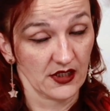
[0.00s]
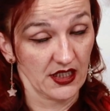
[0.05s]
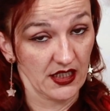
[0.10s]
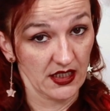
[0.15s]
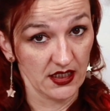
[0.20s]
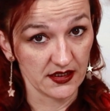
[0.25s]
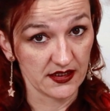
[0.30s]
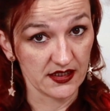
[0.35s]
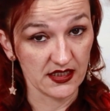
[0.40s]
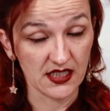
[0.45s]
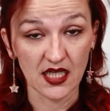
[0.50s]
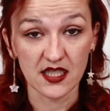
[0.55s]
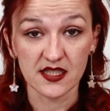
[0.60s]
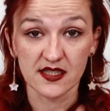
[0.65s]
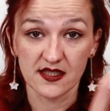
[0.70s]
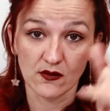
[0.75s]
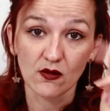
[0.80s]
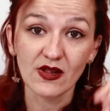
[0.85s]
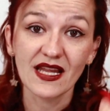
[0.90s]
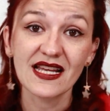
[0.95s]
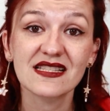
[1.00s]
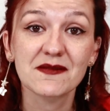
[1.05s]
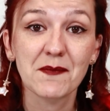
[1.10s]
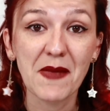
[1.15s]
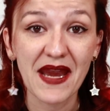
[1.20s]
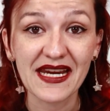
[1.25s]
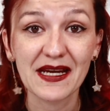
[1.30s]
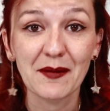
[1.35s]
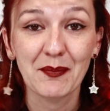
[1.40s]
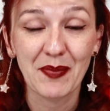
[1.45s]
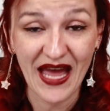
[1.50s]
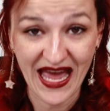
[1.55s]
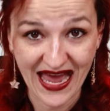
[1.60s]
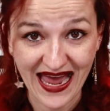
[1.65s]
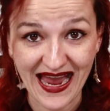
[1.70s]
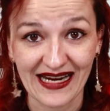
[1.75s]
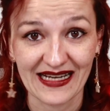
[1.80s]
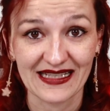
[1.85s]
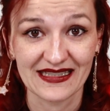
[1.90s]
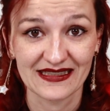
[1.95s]
Guilty. So let's make a
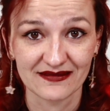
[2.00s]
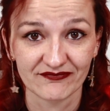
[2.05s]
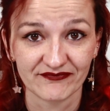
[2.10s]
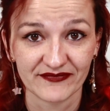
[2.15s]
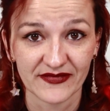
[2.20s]
pact.